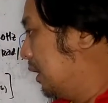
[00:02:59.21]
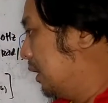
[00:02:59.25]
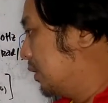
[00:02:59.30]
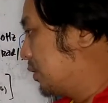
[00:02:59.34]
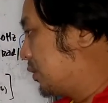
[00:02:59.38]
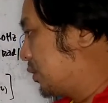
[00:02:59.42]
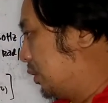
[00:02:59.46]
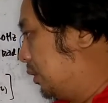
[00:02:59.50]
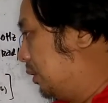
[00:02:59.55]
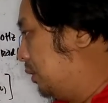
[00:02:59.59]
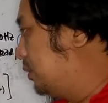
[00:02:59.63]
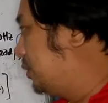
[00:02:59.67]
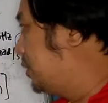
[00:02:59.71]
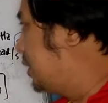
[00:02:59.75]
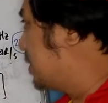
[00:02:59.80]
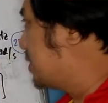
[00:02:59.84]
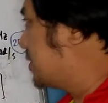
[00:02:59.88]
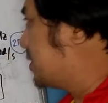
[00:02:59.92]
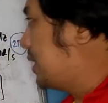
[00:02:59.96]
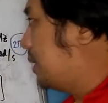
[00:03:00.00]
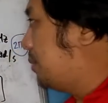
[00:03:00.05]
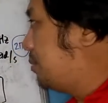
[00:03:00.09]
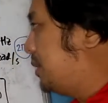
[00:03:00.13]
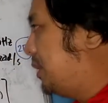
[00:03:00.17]
So
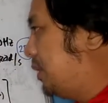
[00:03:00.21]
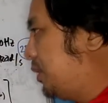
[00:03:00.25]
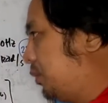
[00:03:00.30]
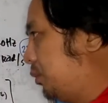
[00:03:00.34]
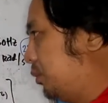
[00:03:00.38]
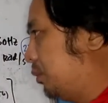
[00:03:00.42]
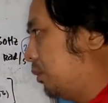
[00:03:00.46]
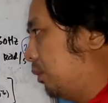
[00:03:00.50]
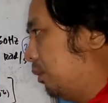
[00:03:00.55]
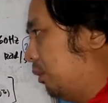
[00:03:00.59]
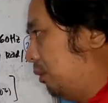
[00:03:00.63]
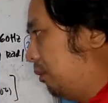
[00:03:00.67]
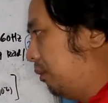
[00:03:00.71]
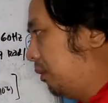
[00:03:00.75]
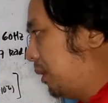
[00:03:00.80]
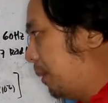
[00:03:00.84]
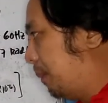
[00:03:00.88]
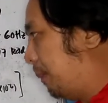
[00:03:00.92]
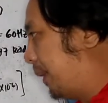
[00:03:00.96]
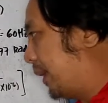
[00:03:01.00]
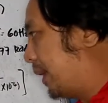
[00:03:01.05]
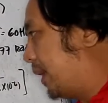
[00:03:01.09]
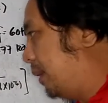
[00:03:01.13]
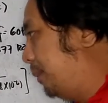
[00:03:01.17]
just substitute all of the
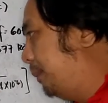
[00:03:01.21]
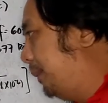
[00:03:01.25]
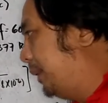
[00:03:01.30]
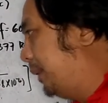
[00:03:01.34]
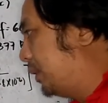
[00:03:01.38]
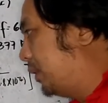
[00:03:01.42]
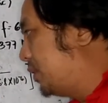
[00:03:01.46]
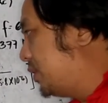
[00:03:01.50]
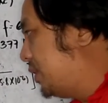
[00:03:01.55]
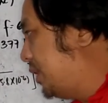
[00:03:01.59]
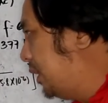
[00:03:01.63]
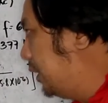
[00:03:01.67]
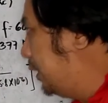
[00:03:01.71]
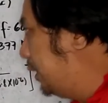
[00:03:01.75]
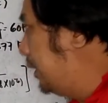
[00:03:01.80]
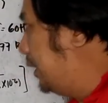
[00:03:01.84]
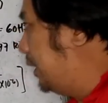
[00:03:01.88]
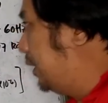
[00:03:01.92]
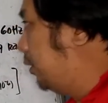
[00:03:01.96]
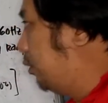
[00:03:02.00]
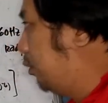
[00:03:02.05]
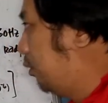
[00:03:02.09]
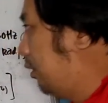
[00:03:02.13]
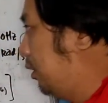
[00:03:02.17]
parameters here
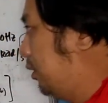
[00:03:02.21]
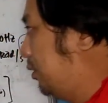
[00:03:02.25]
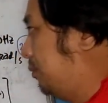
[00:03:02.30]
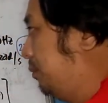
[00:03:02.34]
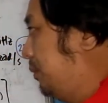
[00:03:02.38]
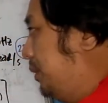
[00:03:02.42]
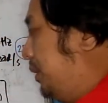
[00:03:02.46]
and all of